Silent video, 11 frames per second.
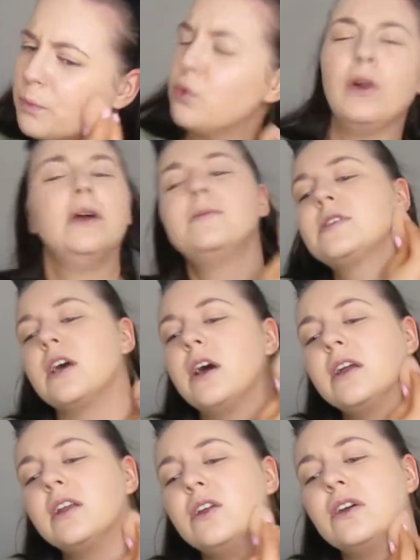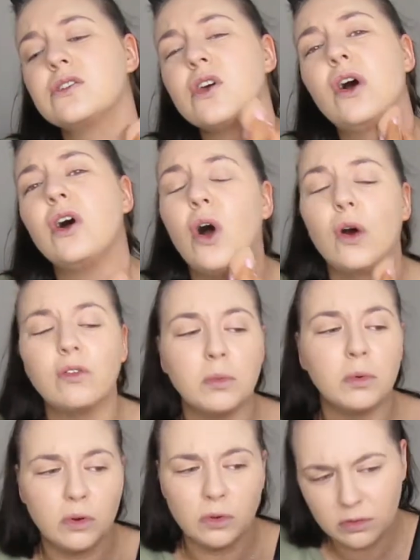prime side looks
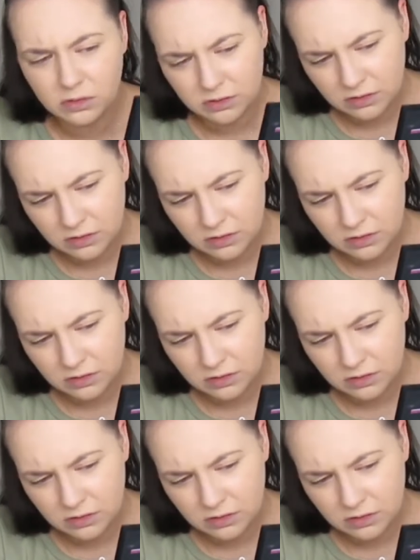horrible.